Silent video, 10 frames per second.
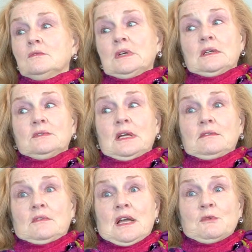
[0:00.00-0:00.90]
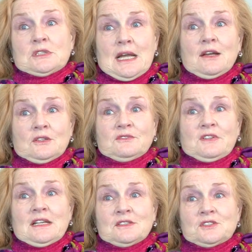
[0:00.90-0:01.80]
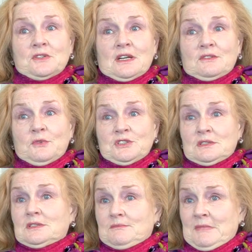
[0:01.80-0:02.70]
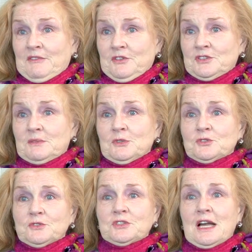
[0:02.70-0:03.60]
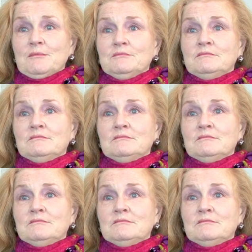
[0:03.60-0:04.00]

Well, I was hired to flight instruct, which is my first commercial job,